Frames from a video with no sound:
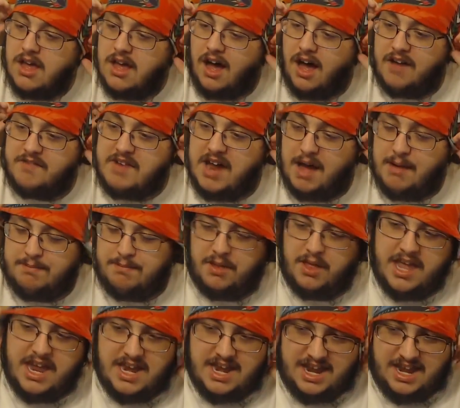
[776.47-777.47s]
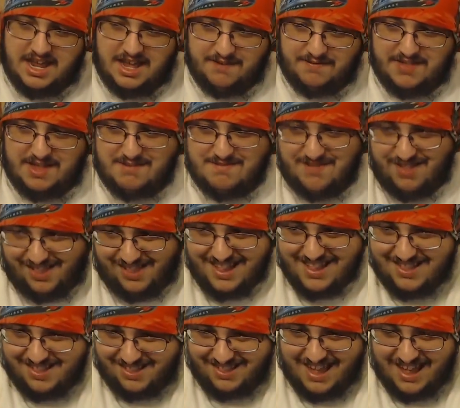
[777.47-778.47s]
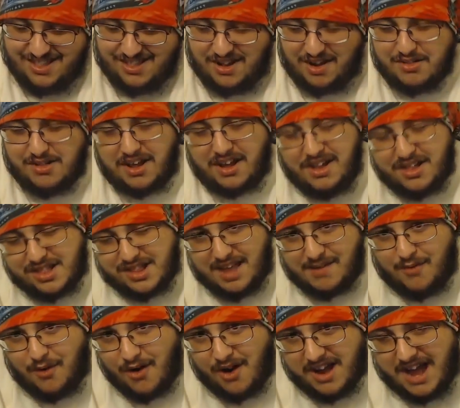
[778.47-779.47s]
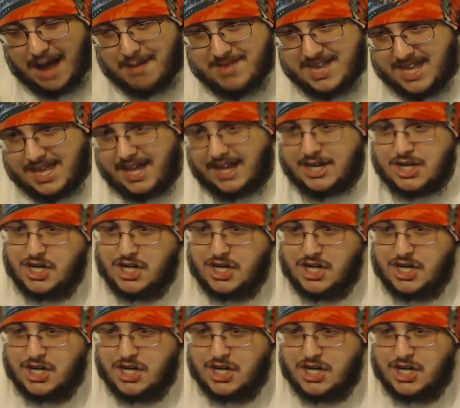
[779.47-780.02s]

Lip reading: I've not played any of them since then, so I was like, let's give Origami King a